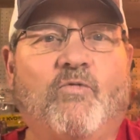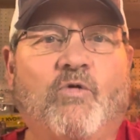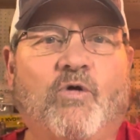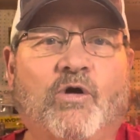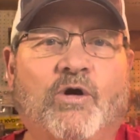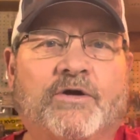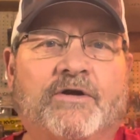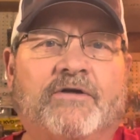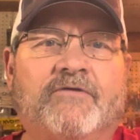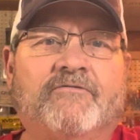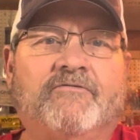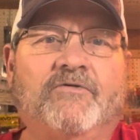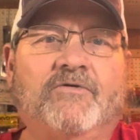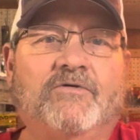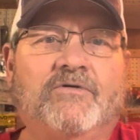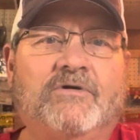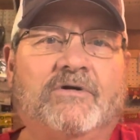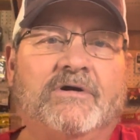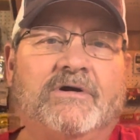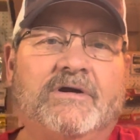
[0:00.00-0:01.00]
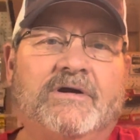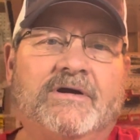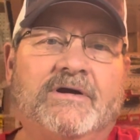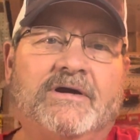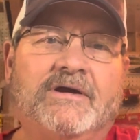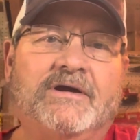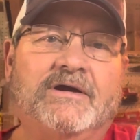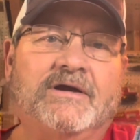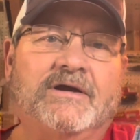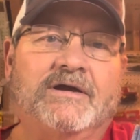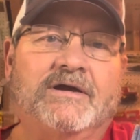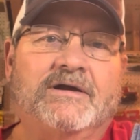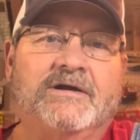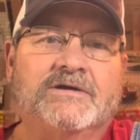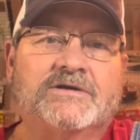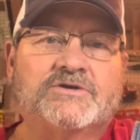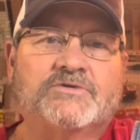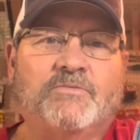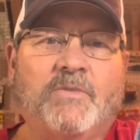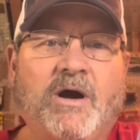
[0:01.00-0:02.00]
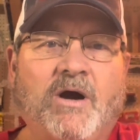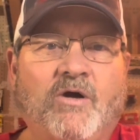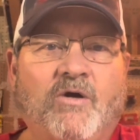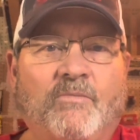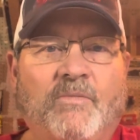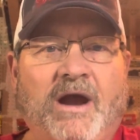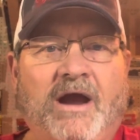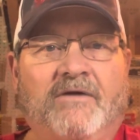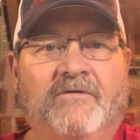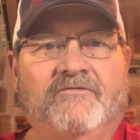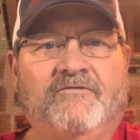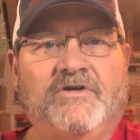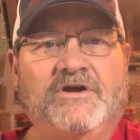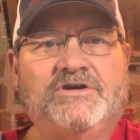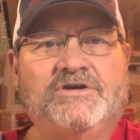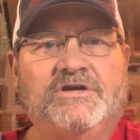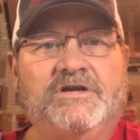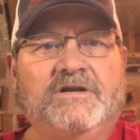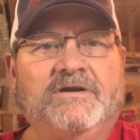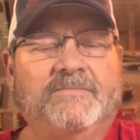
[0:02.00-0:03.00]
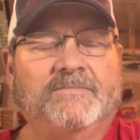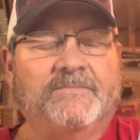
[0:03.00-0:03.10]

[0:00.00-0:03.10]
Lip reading: wonderful smallmouth fishing.